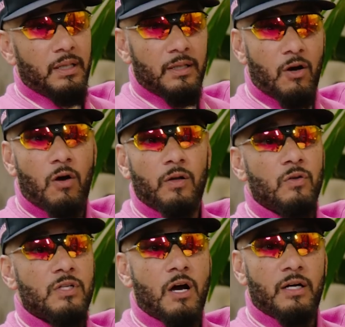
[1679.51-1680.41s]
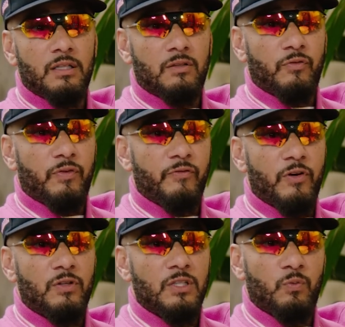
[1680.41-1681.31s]
And all of those artists from
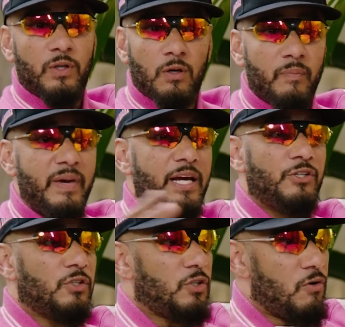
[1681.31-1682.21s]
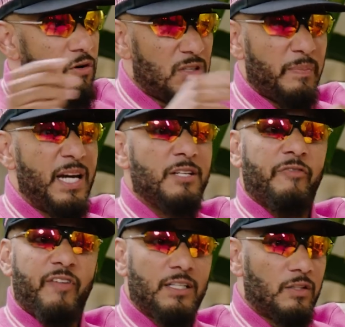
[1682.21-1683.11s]
Verzuz went on major tours, major
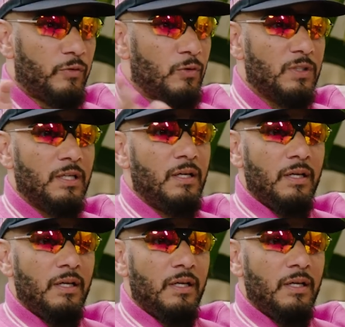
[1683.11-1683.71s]
festivals.